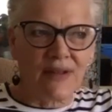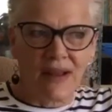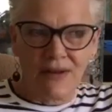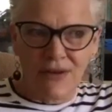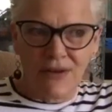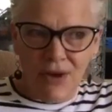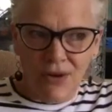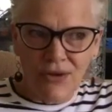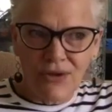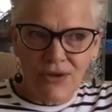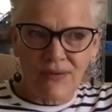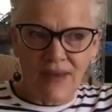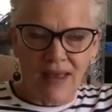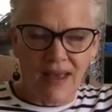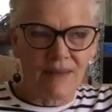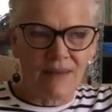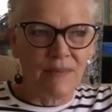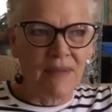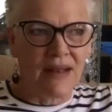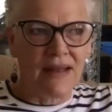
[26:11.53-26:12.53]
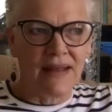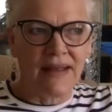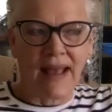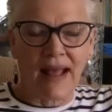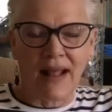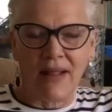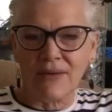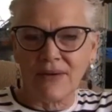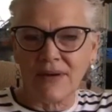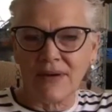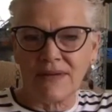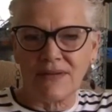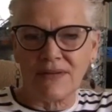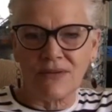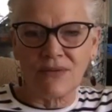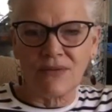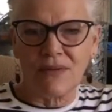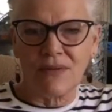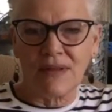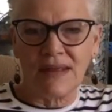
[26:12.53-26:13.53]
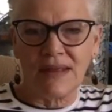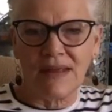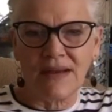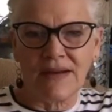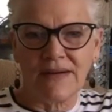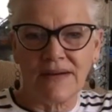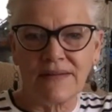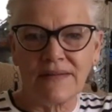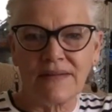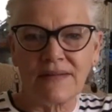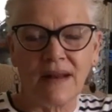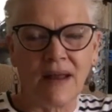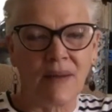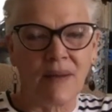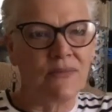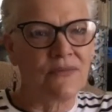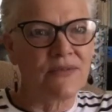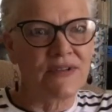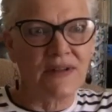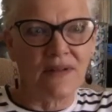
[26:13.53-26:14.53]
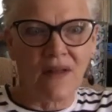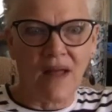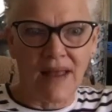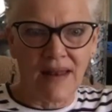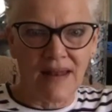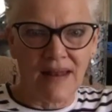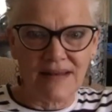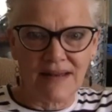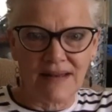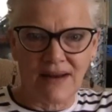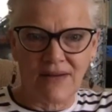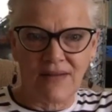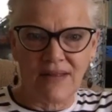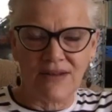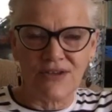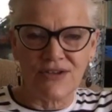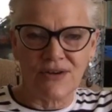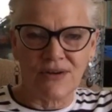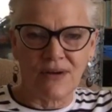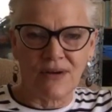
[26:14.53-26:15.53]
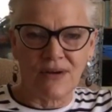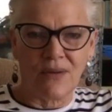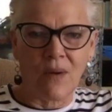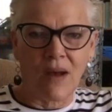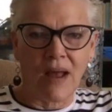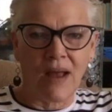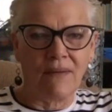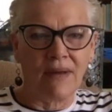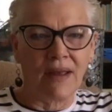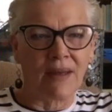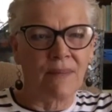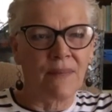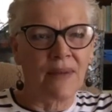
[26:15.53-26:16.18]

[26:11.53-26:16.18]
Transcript: I know you've had many galleries through the years, and I'm delighted to hear that you're at Wyrick.